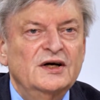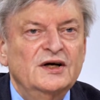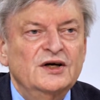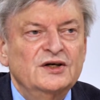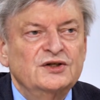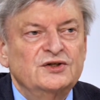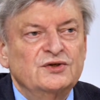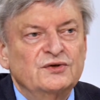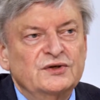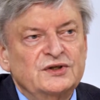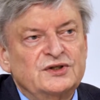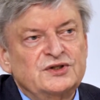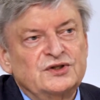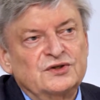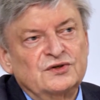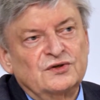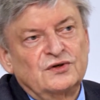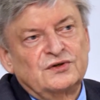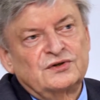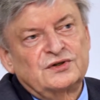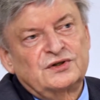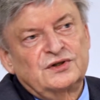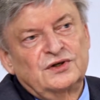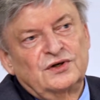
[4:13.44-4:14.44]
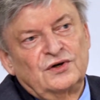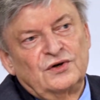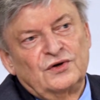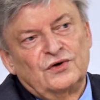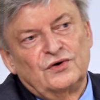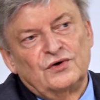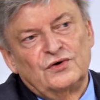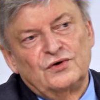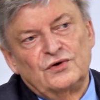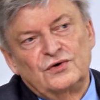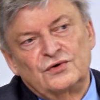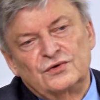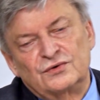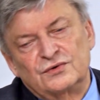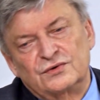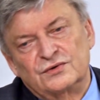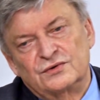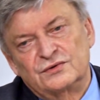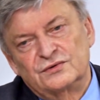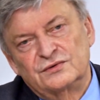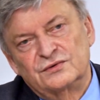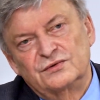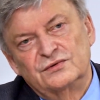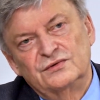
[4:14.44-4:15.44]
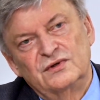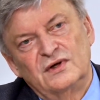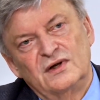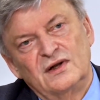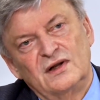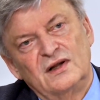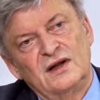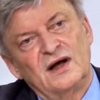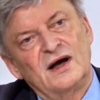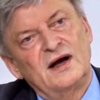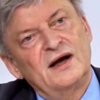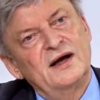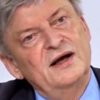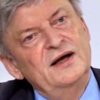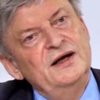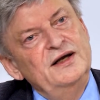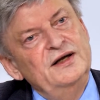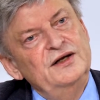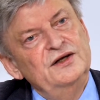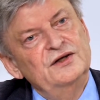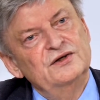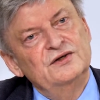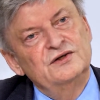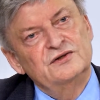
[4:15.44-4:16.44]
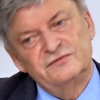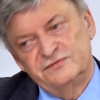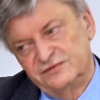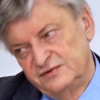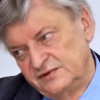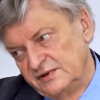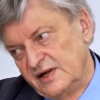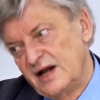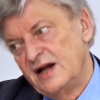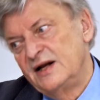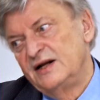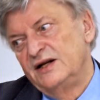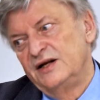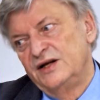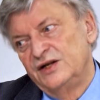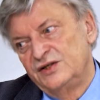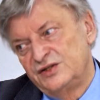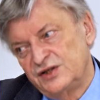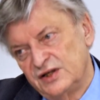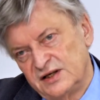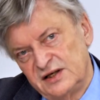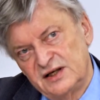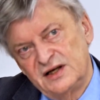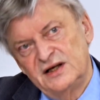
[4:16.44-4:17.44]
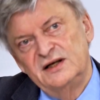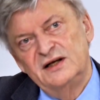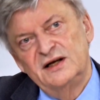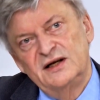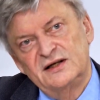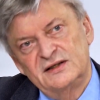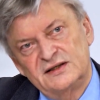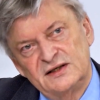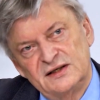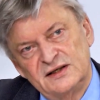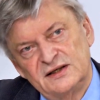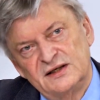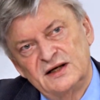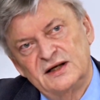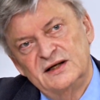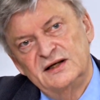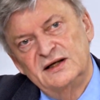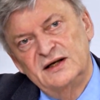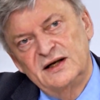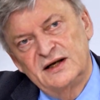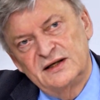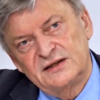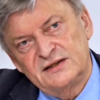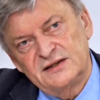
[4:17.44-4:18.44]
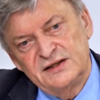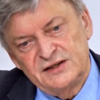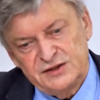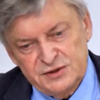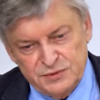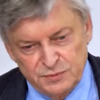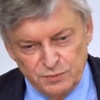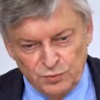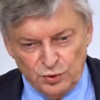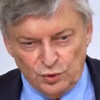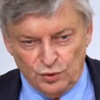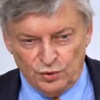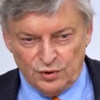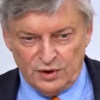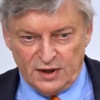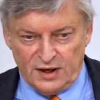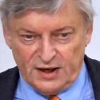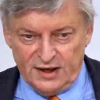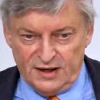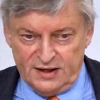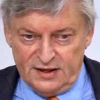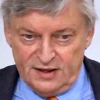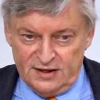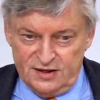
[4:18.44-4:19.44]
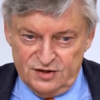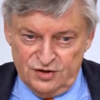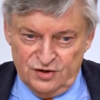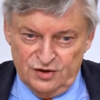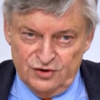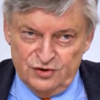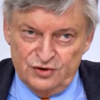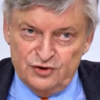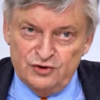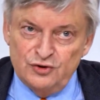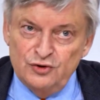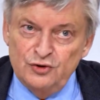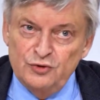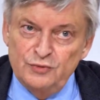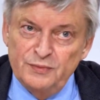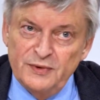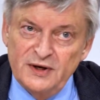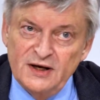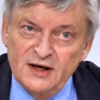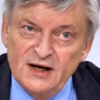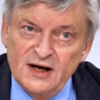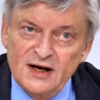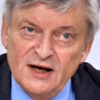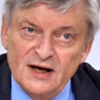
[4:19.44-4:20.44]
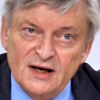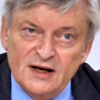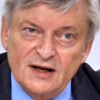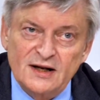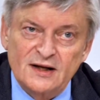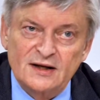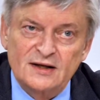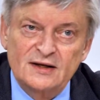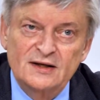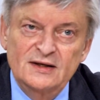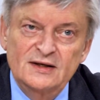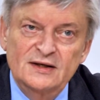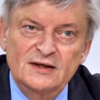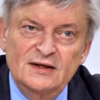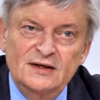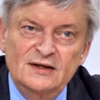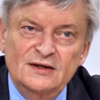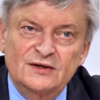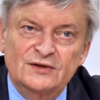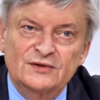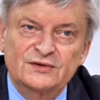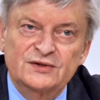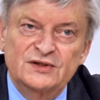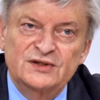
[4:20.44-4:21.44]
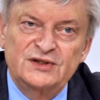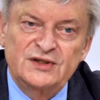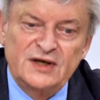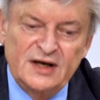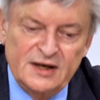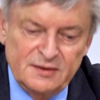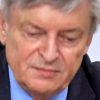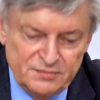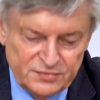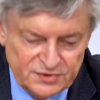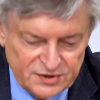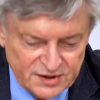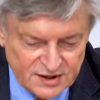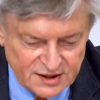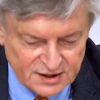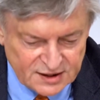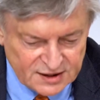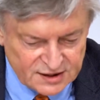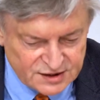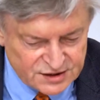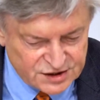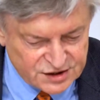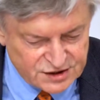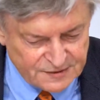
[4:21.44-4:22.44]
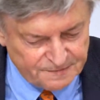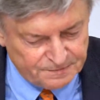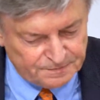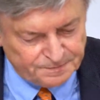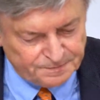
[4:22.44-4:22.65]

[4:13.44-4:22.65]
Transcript: So it's not a long line of then this and then that and then that. It's more like a zooming in on the same things.